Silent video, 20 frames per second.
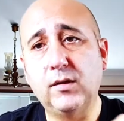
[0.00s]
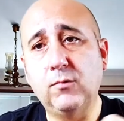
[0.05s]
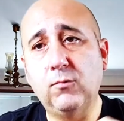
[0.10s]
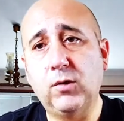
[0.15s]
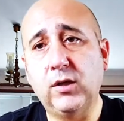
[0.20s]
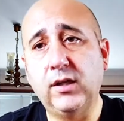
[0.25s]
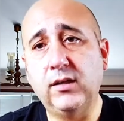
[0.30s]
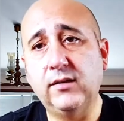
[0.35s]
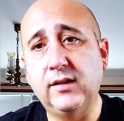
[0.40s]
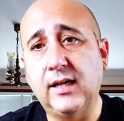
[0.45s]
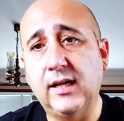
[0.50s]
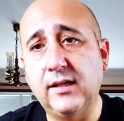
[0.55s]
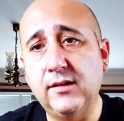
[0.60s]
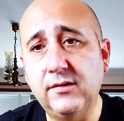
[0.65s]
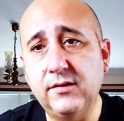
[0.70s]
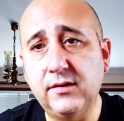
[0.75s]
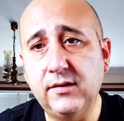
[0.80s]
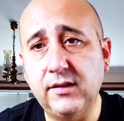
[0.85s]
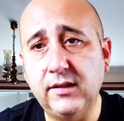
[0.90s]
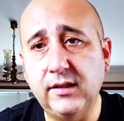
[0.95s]
what it
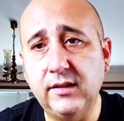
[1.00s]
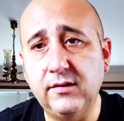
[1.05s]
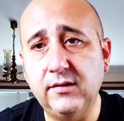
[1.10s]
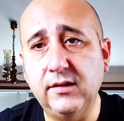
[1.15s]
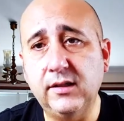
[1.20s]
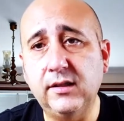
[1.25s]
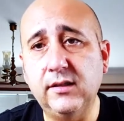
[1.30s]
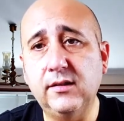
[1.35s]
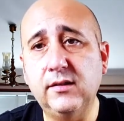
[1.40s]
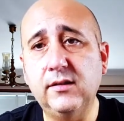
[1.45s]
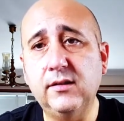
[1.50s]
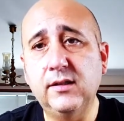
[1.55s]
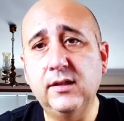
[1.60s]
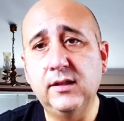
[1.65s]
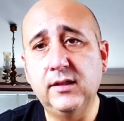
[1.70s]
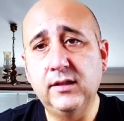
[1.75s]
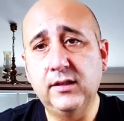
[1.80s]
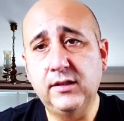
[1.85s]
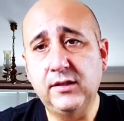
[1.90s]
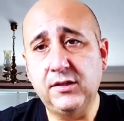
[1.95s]
does is it
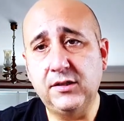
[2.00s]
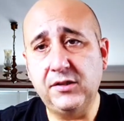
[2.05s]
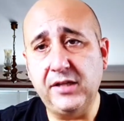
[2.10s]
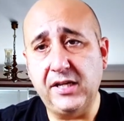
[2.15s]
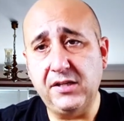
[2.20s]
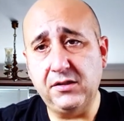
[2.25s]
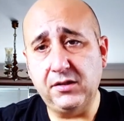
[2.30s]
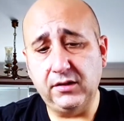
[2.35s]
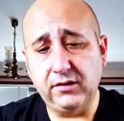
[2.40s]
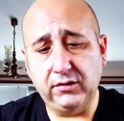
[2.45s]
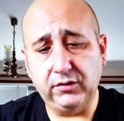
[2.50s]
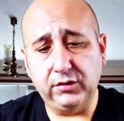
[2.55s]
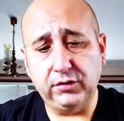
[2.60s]
sets it